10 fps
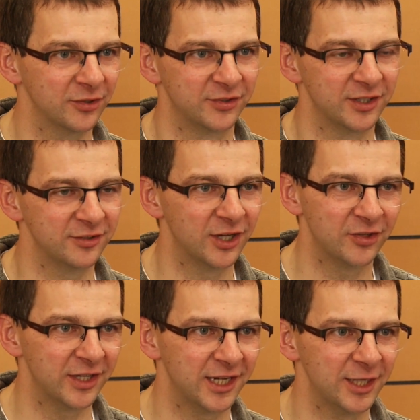So it's not
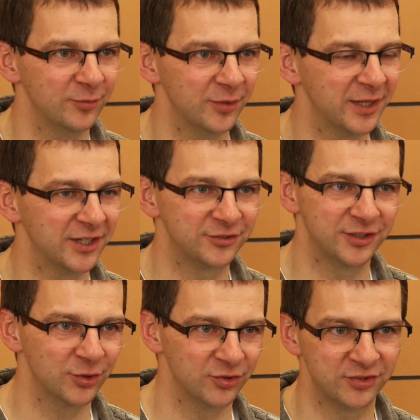that I'm the master
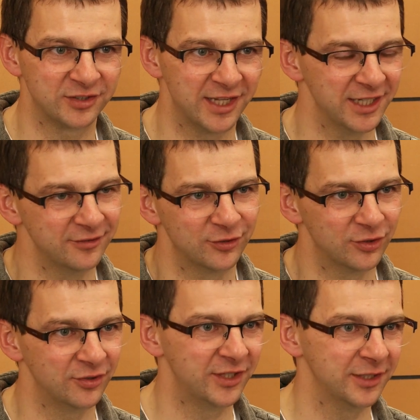and you're the slave,
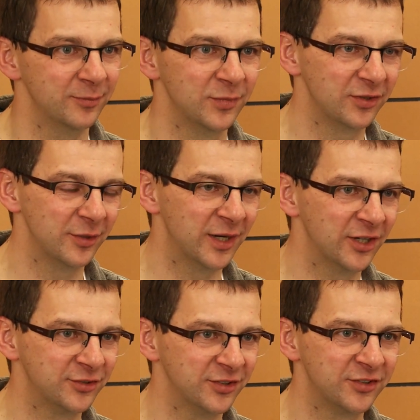or the
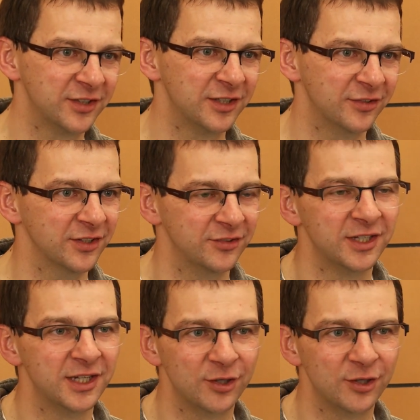master and the servant,